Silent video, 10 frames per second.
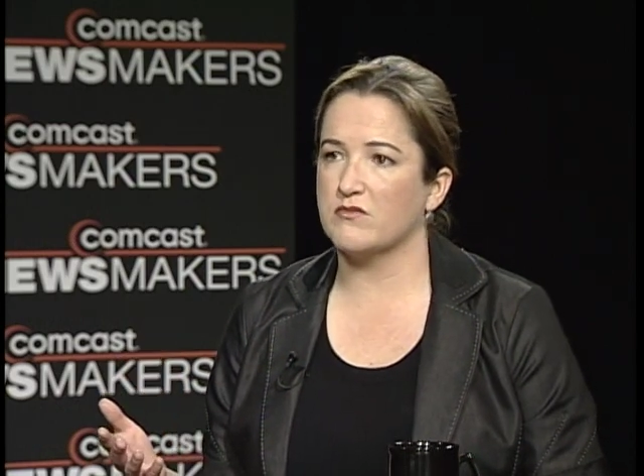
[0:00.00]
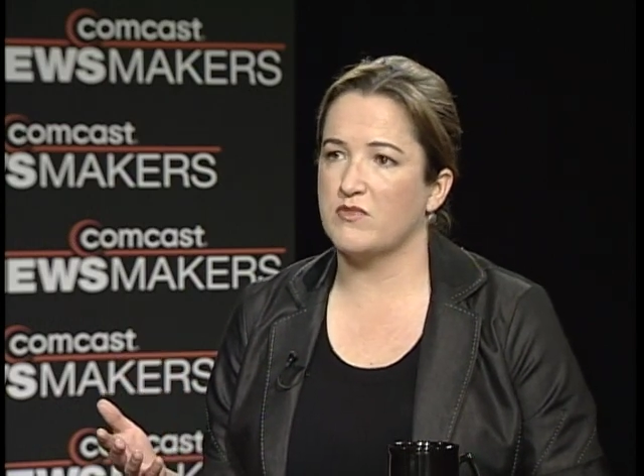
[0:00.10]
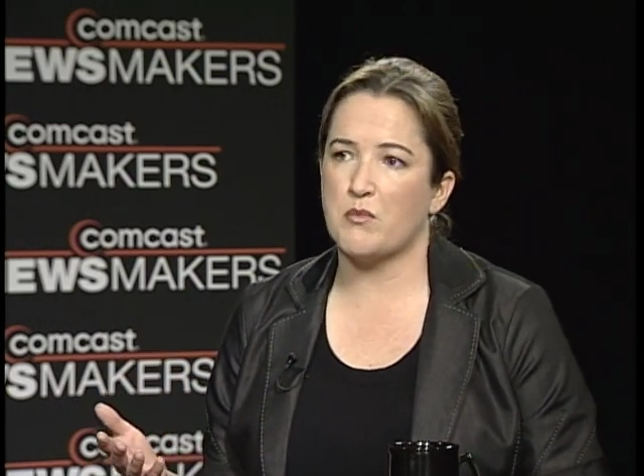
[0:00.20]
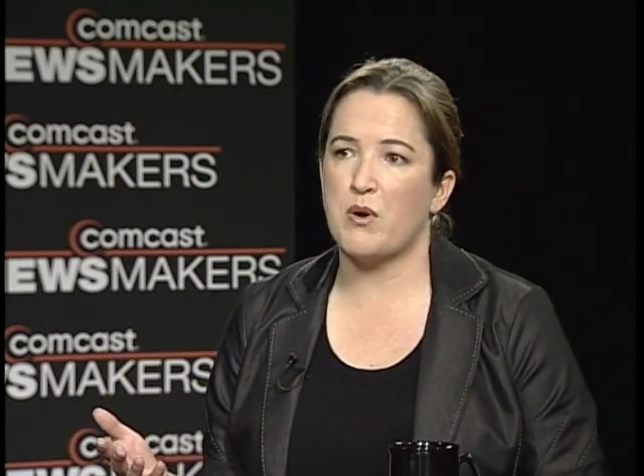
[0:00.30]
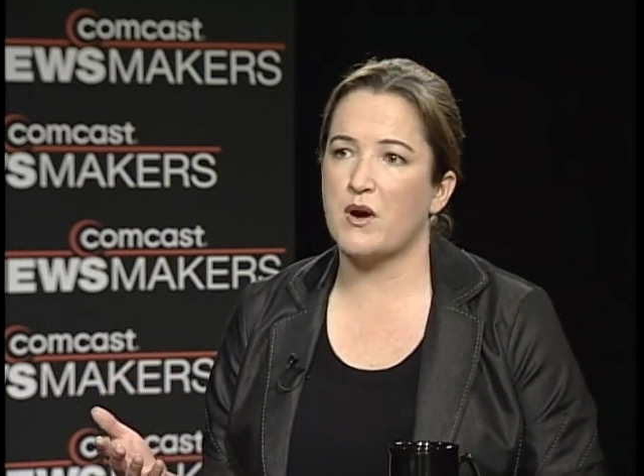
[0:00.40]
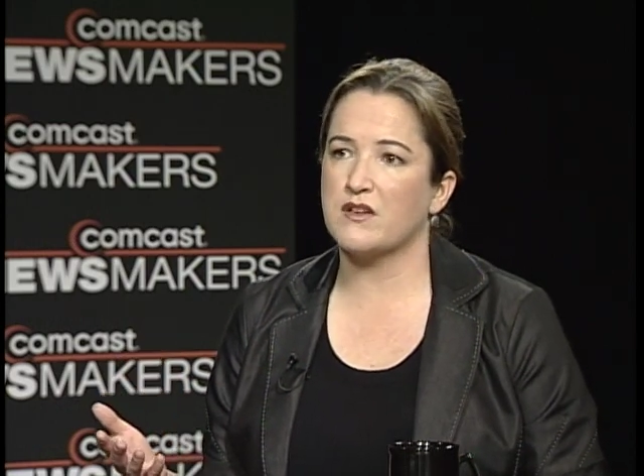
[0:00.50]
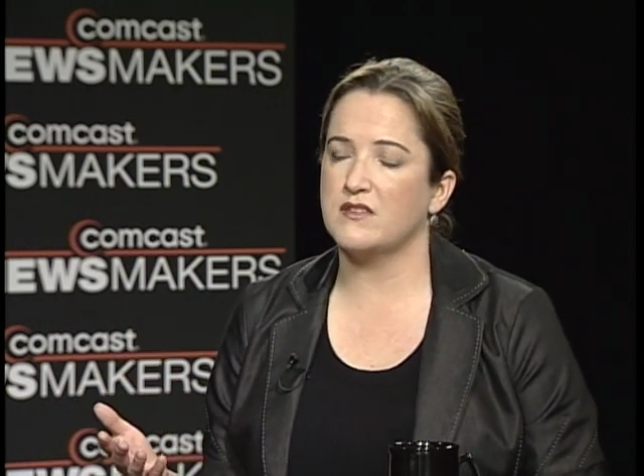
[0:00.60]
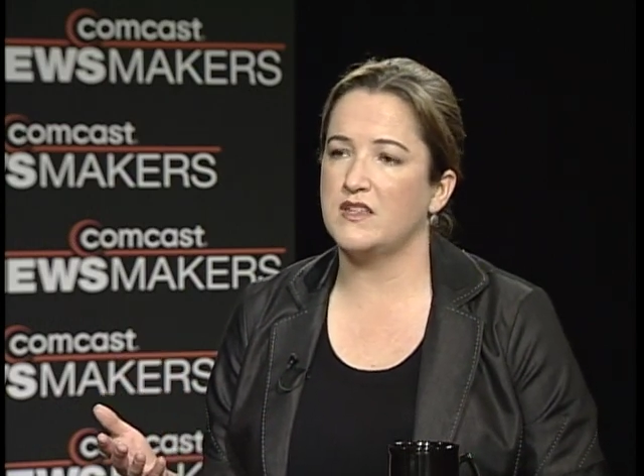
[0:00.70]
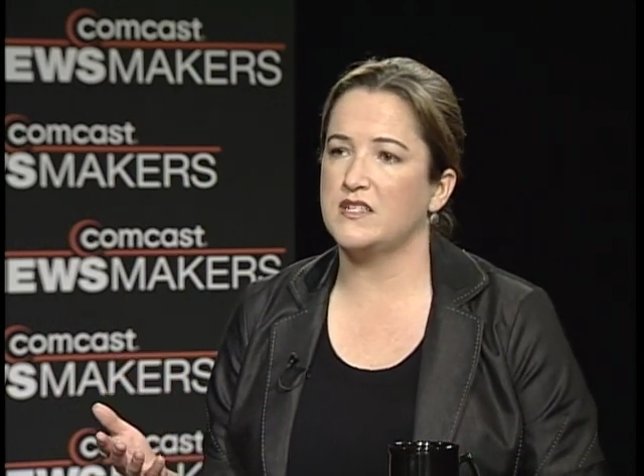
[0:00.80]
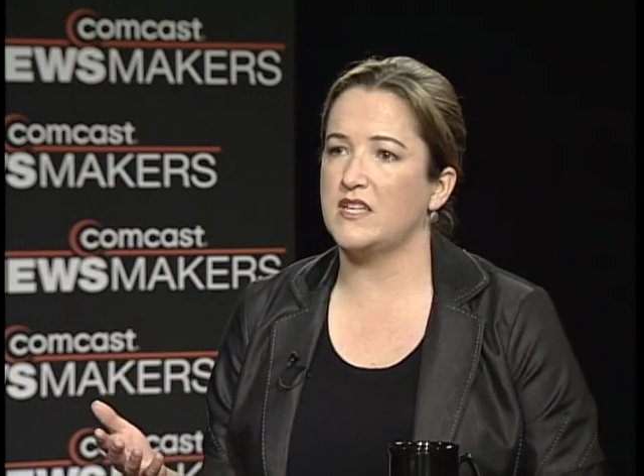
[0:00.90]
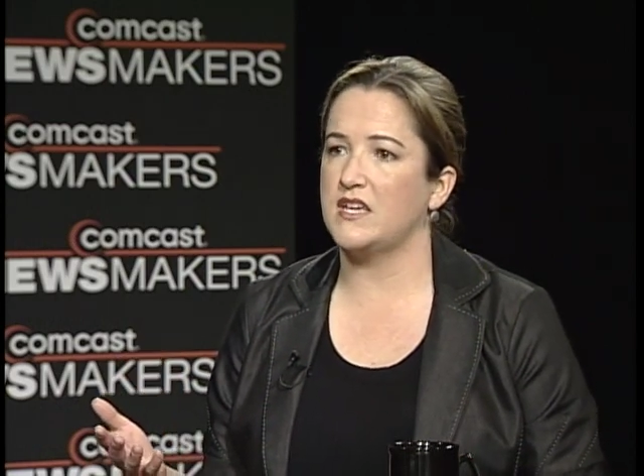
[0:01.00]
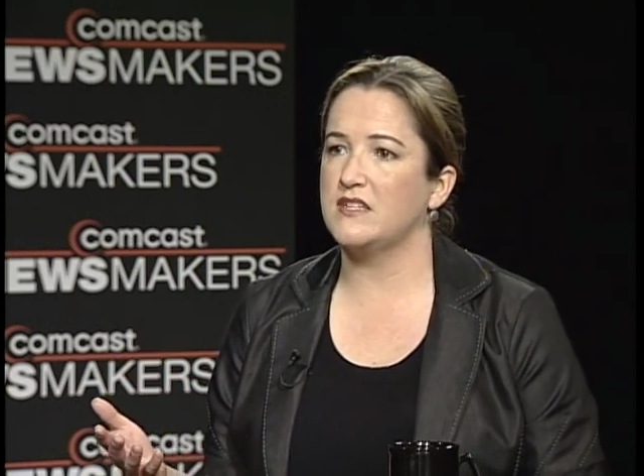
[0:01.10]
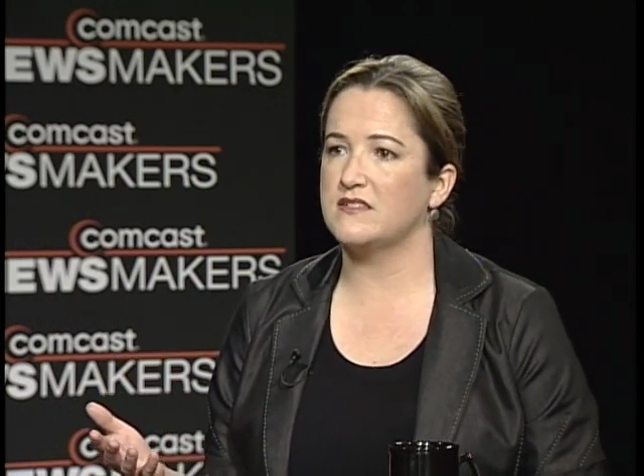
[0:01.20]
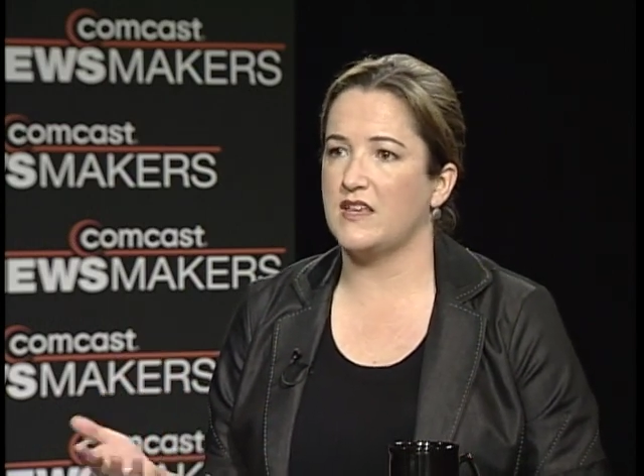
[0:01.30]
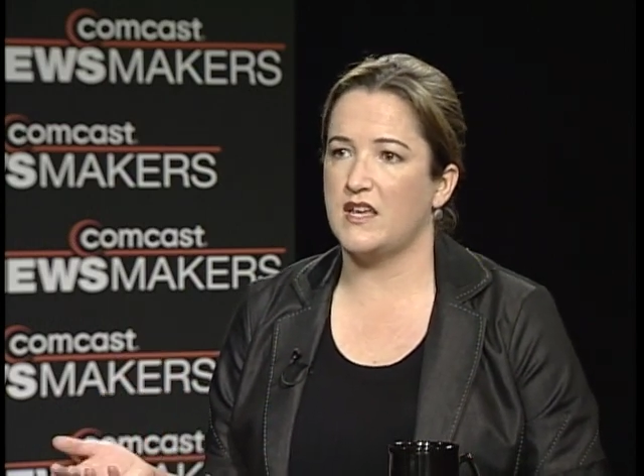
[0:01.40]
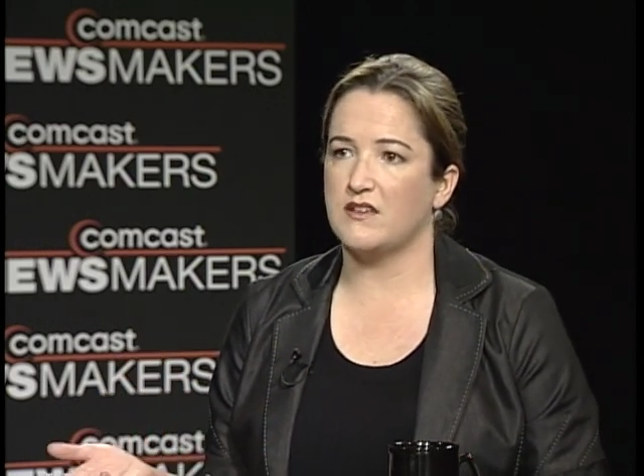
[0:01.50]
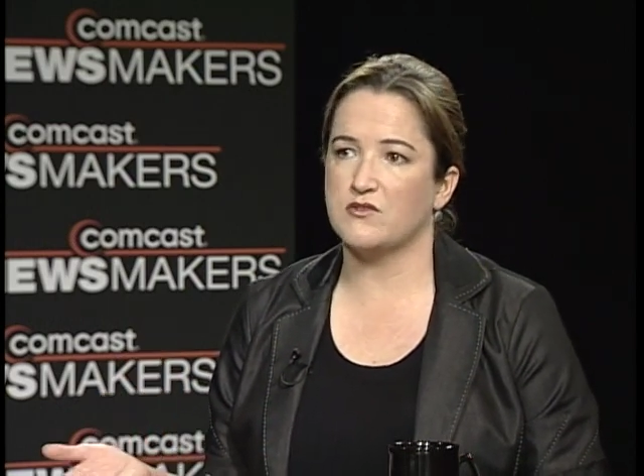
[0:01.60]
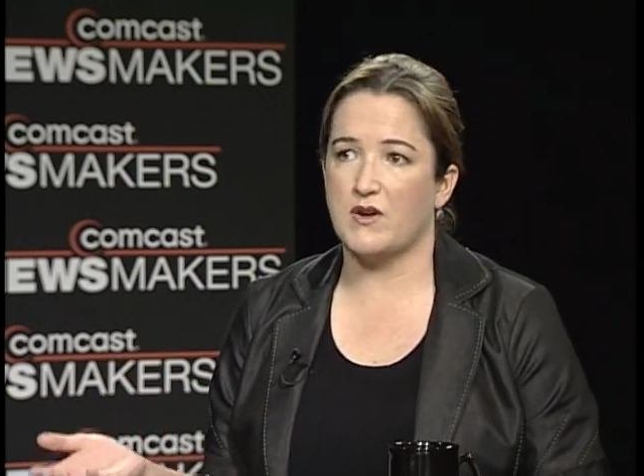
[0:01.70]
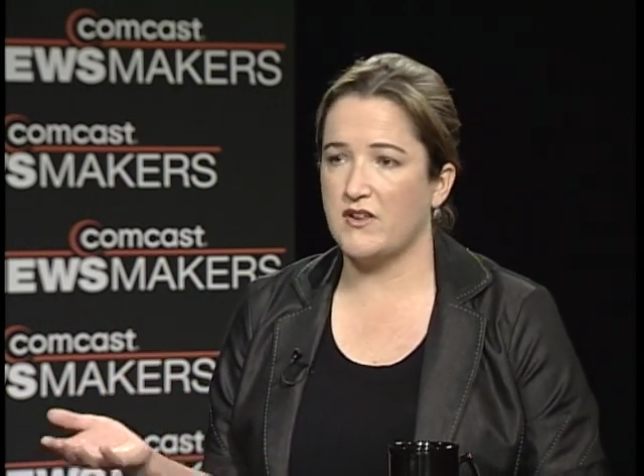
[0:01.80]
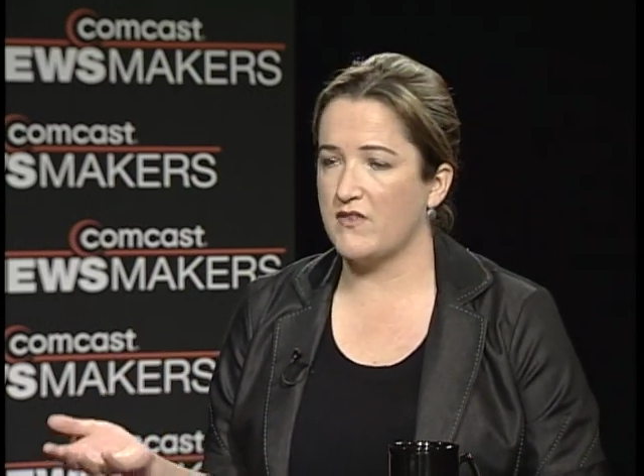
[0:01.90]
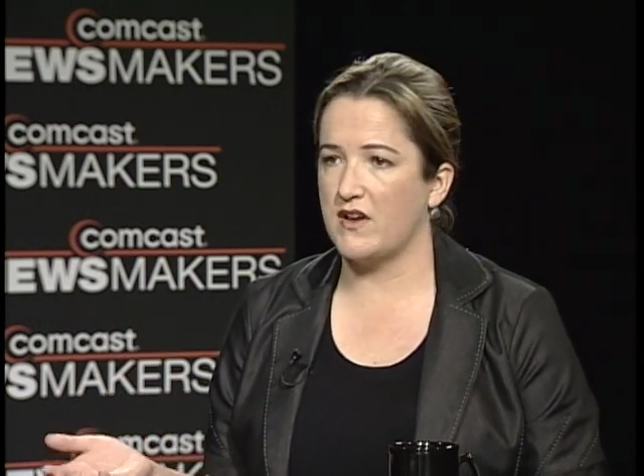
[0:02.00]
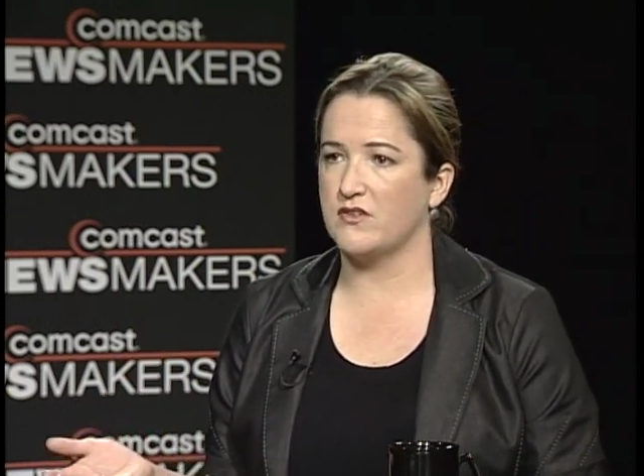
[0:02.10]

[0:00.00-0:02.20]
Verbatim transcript: from their park than they did, say, 25